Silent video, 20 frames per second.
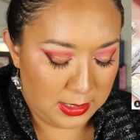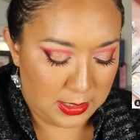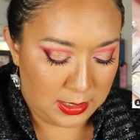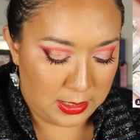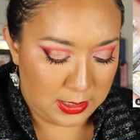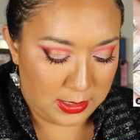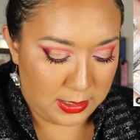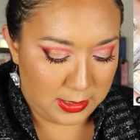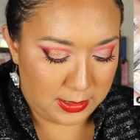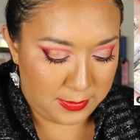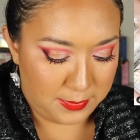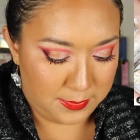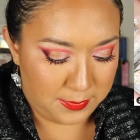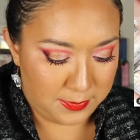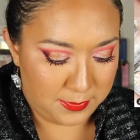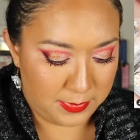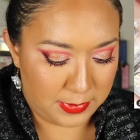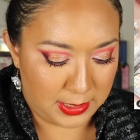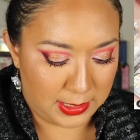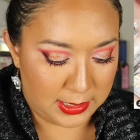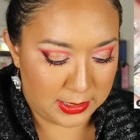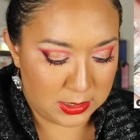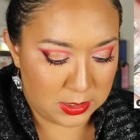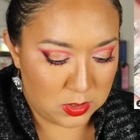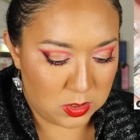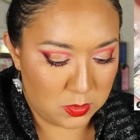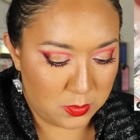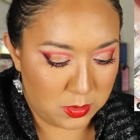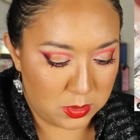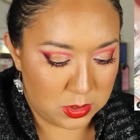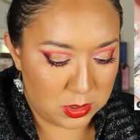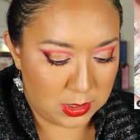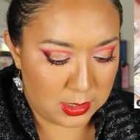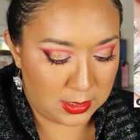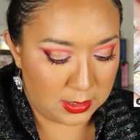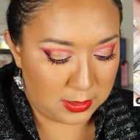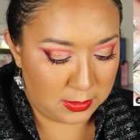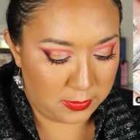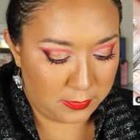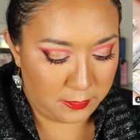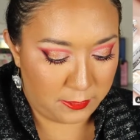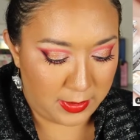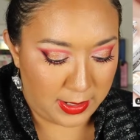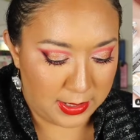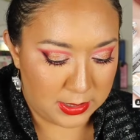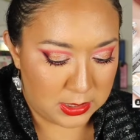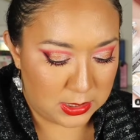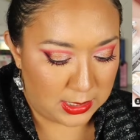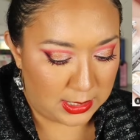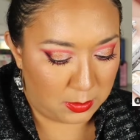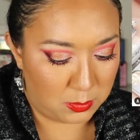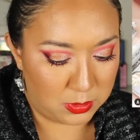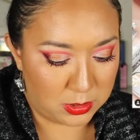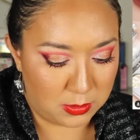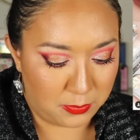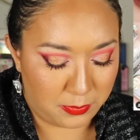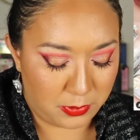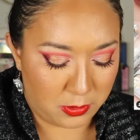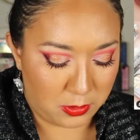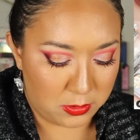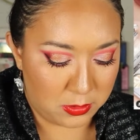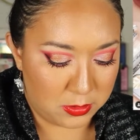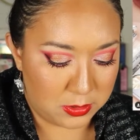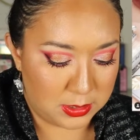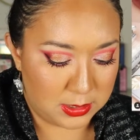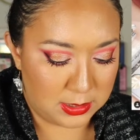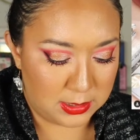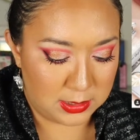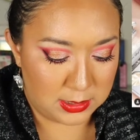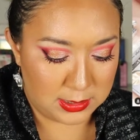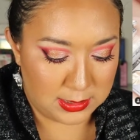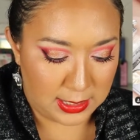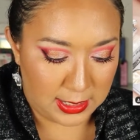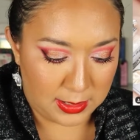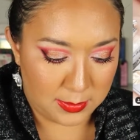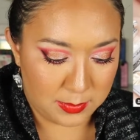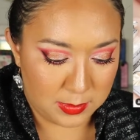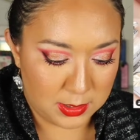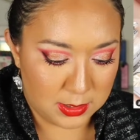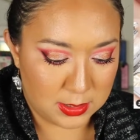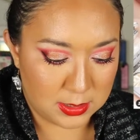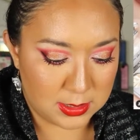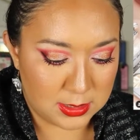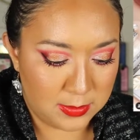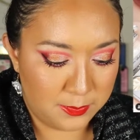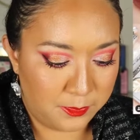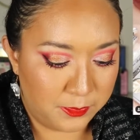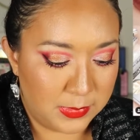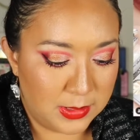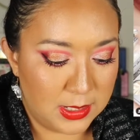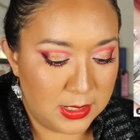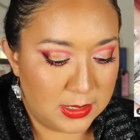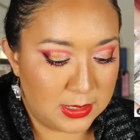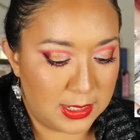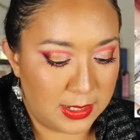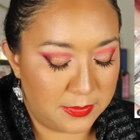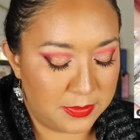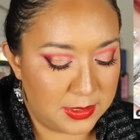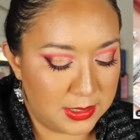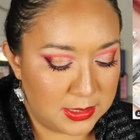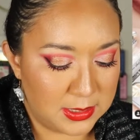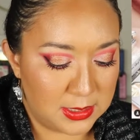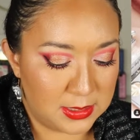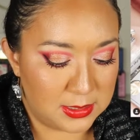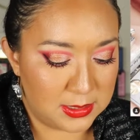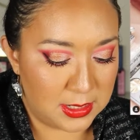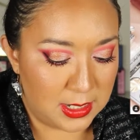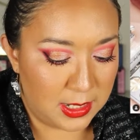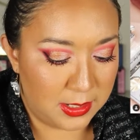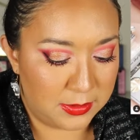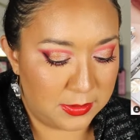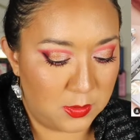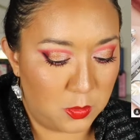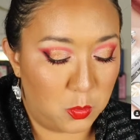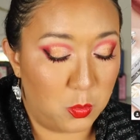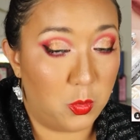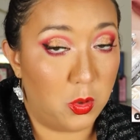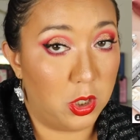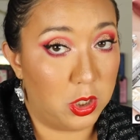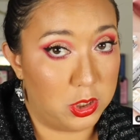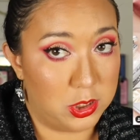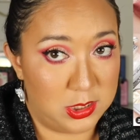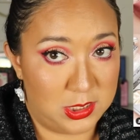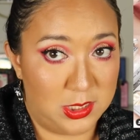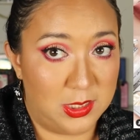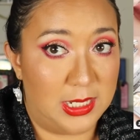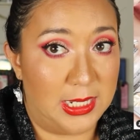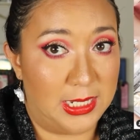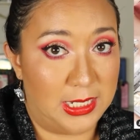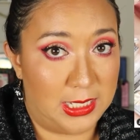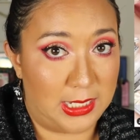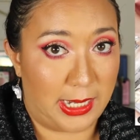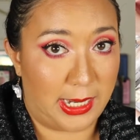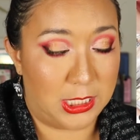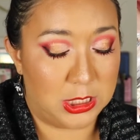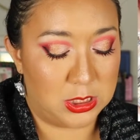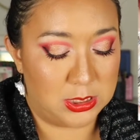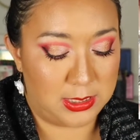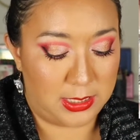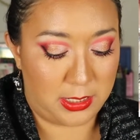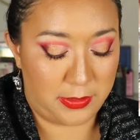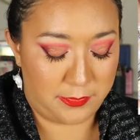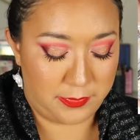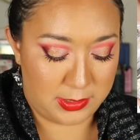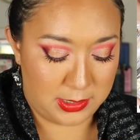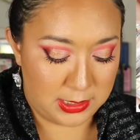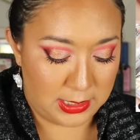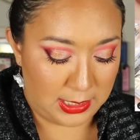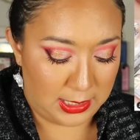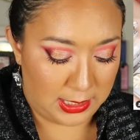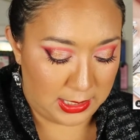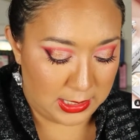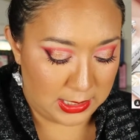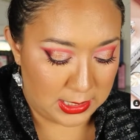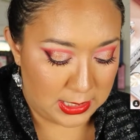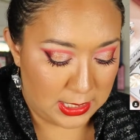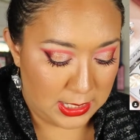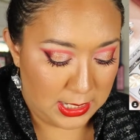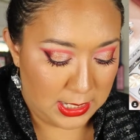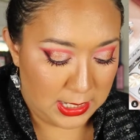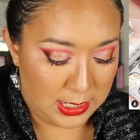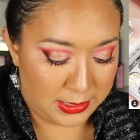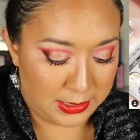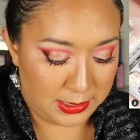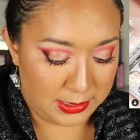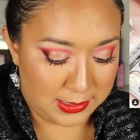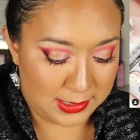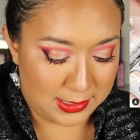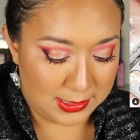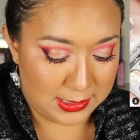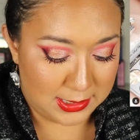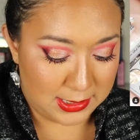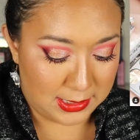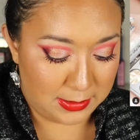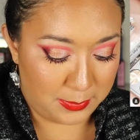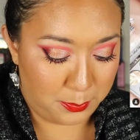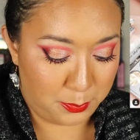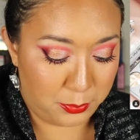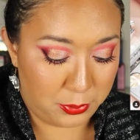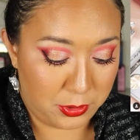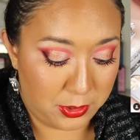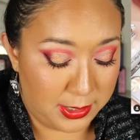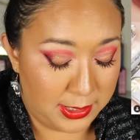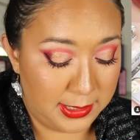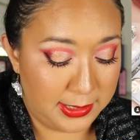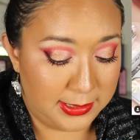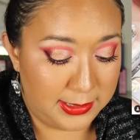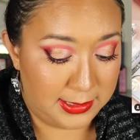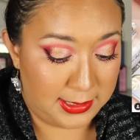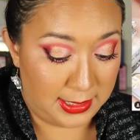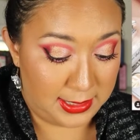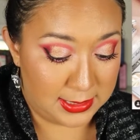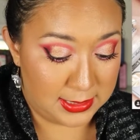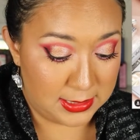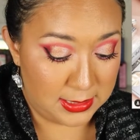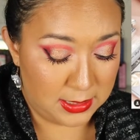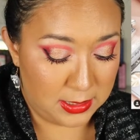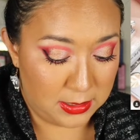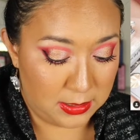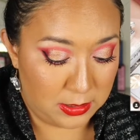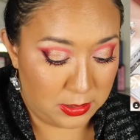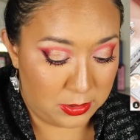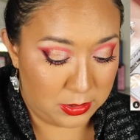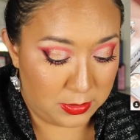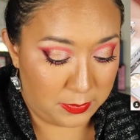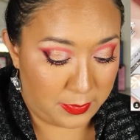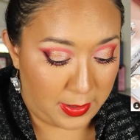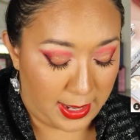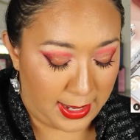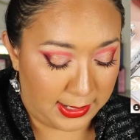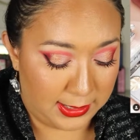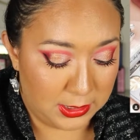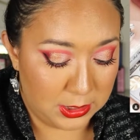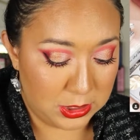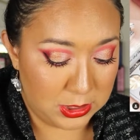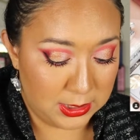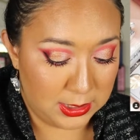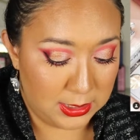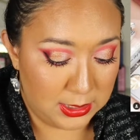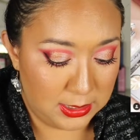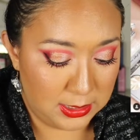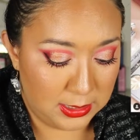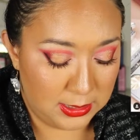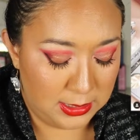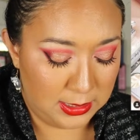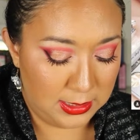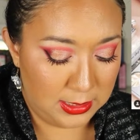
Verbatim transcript: Um, I guess it's supposed to look fancy, like with the pearls and the diamonds. Now, this is not the worst looking collection that I've seen. I think they did pretty decent on the packaging.